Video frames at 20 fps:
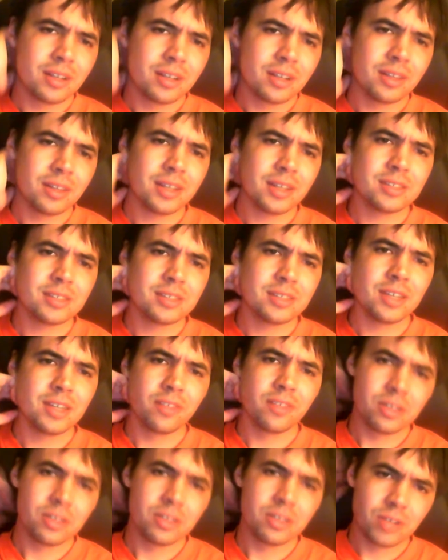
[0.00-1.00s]
That's
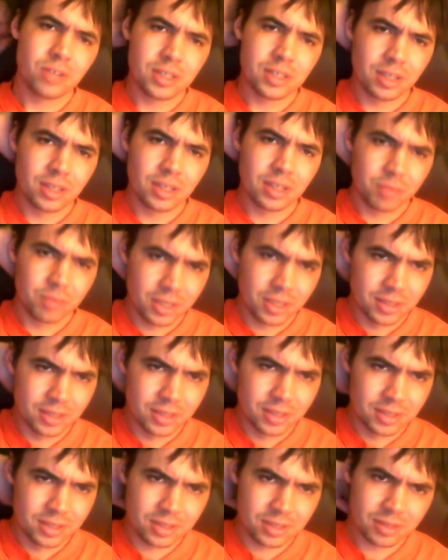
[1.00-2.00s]
definitely stretching it
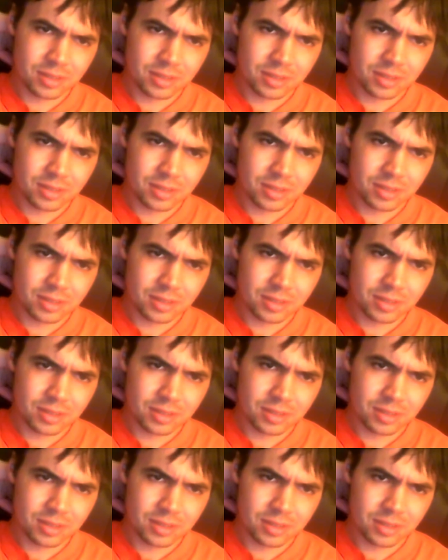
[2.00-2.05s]
because